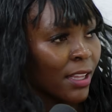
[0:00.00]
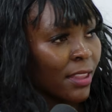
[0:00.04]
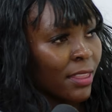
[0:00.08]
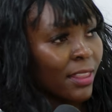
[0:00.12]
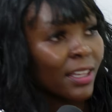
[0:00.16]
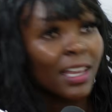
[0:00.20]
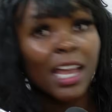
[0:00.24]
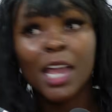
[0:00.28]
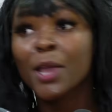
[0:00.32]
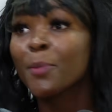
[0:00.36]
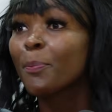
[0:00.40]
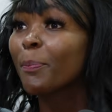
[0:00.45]

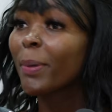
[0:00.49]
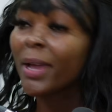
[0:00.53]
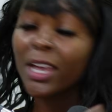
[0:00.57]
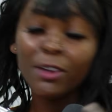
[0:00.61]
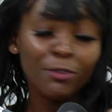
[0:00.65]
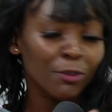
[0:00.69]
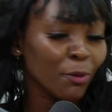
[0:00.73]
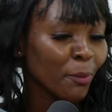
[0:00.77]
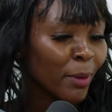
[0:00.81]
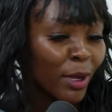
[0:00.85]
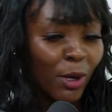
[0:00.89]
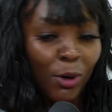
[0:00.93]
anything. I pay
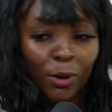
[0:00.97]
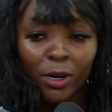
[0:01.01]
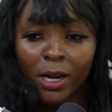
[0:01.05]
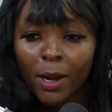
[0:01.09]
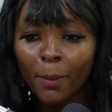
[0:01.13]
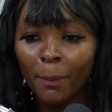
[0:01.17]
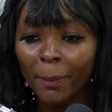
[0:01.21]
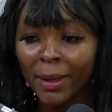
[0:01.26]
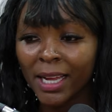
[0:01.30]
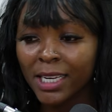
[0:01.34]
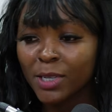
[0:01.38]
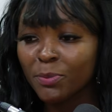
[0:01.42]
for my own
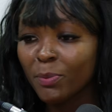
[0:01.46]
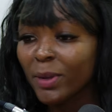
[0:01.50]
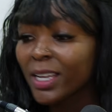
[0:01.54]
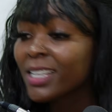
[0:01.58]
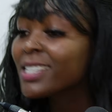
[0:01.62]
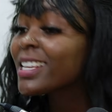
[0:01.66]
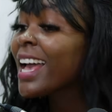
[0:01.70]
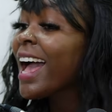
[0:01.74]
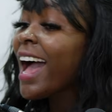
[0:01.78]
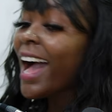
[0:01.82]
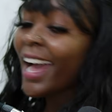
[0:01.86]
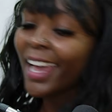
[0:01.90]

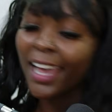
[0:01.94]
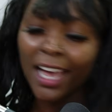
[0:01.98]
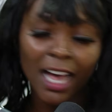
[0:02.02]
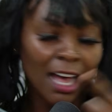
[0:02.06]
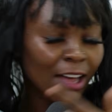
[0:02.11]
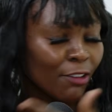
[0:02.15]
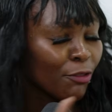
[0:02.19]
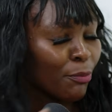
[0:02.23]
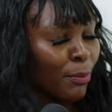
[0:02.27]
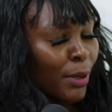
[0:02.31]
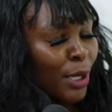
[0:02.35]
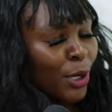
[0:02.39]
apartment. I
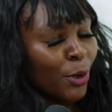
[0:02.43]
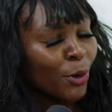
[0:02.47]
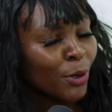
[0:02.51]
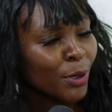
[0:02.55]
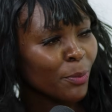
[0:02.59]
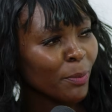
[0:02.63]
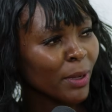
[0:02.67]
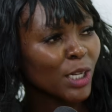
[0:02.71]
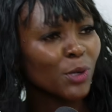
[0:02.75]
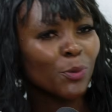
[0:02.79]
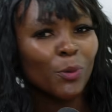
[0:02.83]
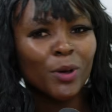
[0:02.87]
have my
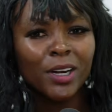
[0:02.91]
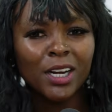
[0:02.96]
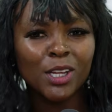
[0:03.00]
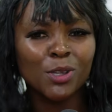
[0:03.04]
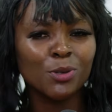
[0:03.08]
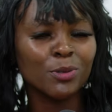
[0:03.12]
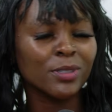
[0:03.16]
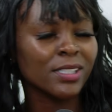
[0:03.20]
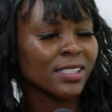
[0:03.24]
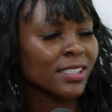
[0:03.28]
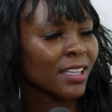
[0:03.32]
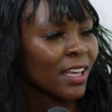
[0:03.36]
own money. What are
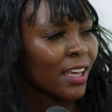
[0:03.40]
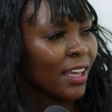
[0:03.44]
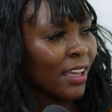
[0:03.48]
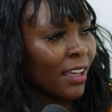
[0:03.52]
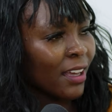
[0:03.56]
you saying?